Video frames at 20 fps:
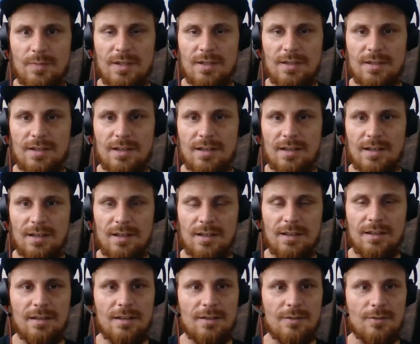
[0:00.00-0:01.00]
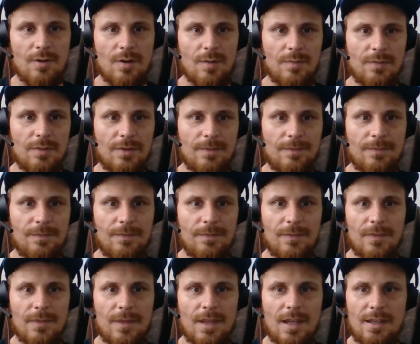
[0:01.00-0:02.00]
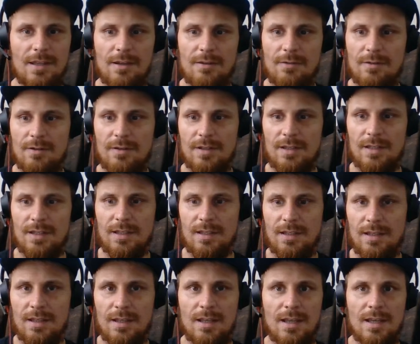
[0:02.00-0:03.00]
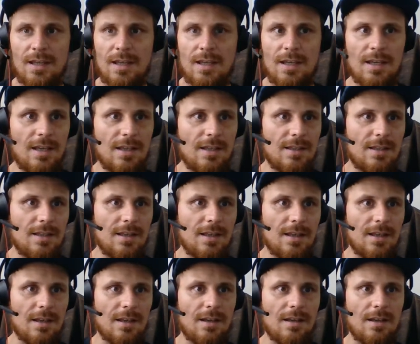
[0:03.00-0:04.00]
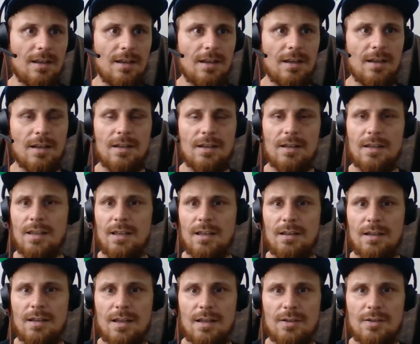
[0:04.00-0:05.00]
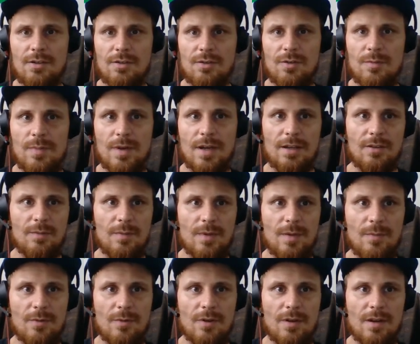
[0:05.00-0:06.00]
up instantly it's cropped. I download it. It's here. And then I just go back to my